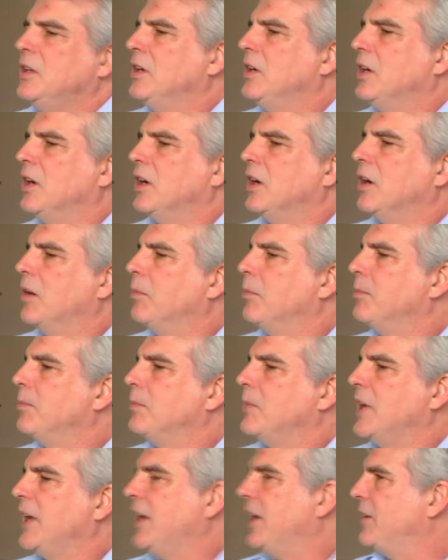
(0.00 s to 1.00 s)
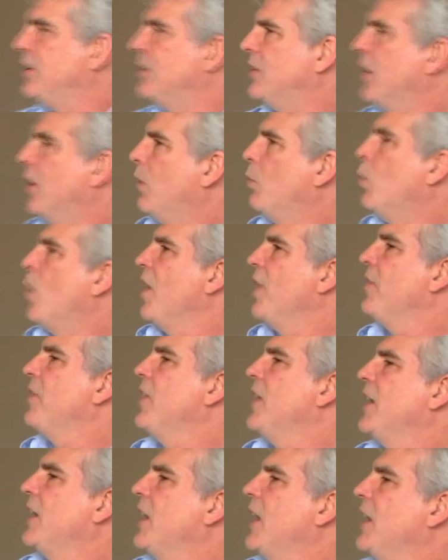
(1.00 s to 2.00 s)
And the one
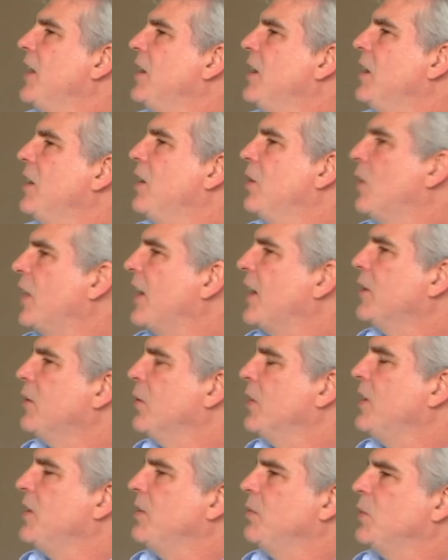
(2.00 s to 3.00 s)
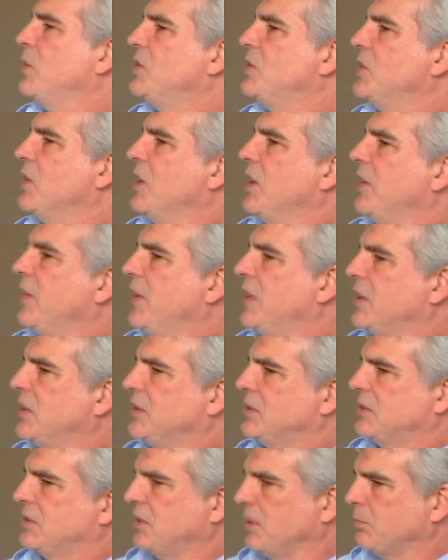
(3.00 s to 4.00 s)
thing I know, I agree with John,
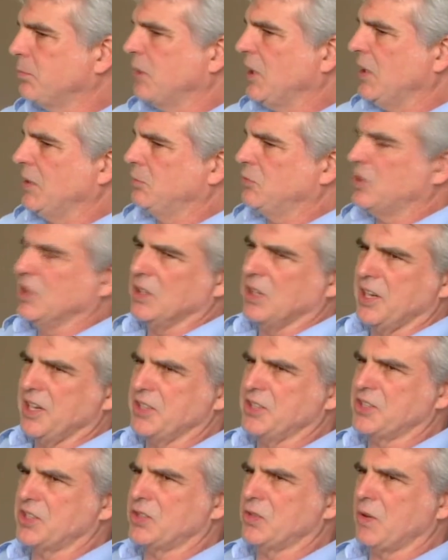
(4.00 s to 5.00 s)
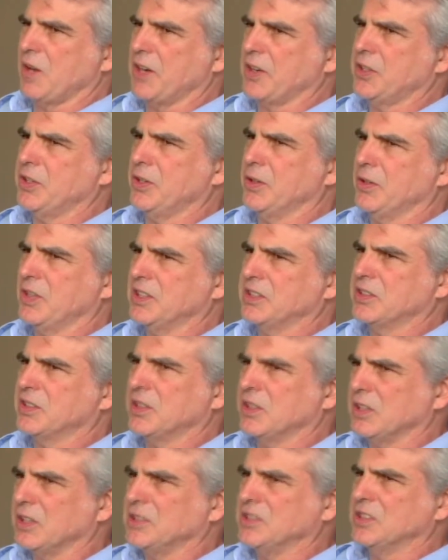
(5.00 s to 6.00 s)
that sometimes a nice structure is
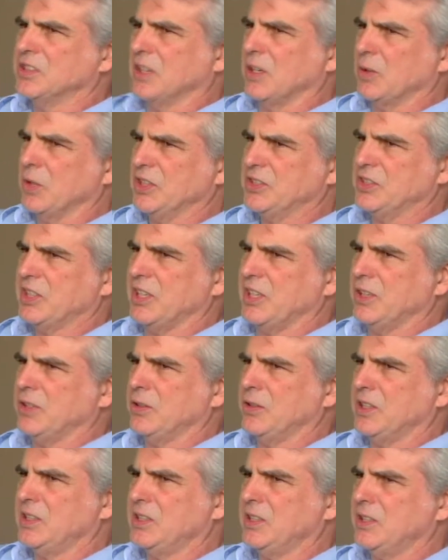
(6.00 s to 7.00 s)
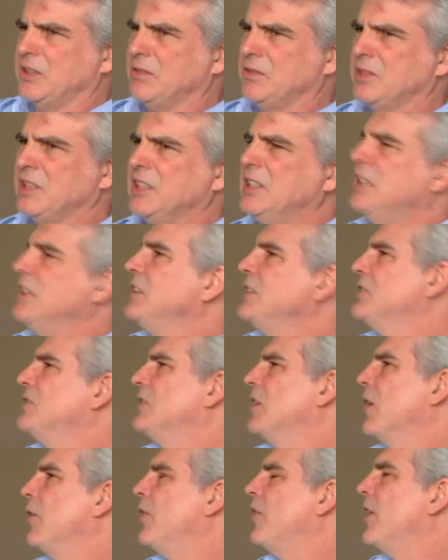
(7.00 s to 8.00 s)
good so it's iterative,
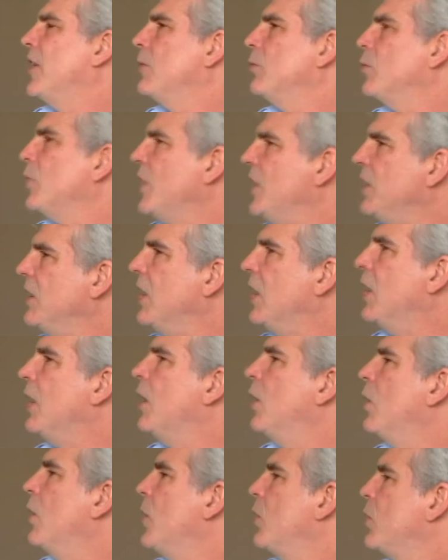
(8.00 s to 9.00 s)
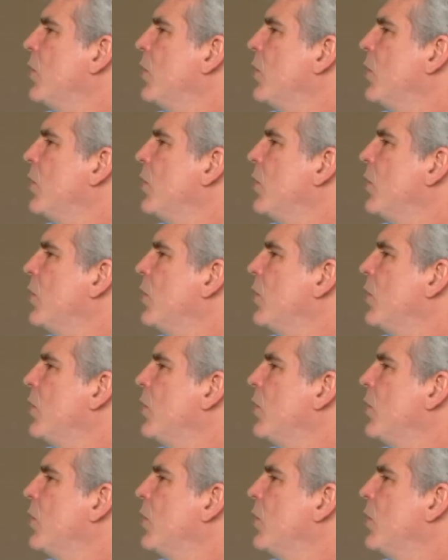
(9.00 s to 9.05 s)
so that we know,